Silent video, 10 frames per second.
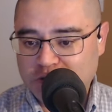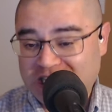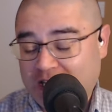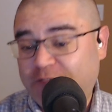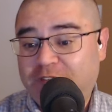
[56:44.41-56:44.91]
So
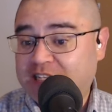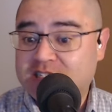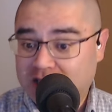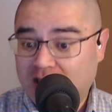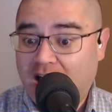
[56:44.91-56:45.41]
it's like a
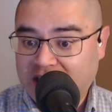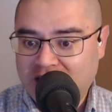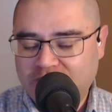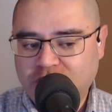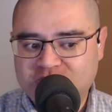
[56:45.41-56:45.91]
fixed
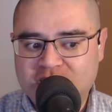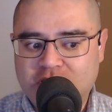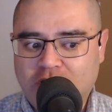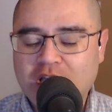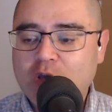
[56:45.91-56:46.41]
line level
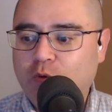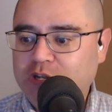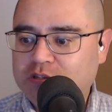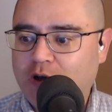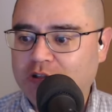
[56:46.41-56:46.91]
signal
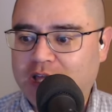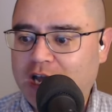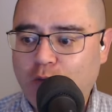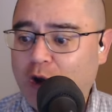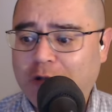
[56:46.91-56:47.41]
when you toggle that on.